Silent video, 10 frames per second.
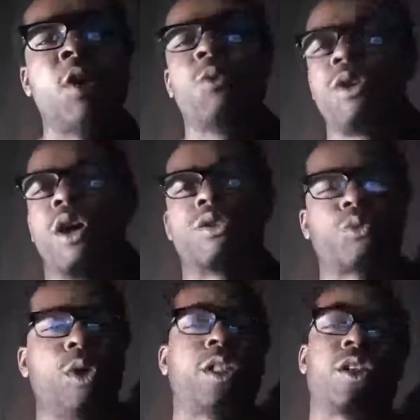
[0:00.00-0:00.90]
we gonna
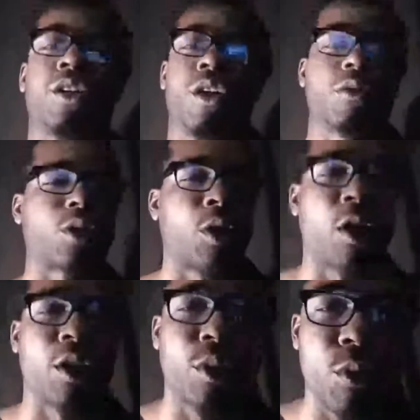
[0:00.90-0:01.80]
switch it up,
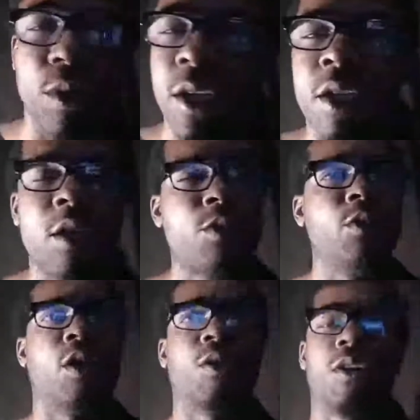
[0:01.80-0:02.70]
start doing,
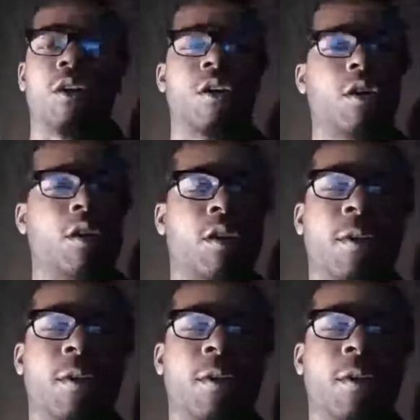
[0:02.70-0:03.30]
full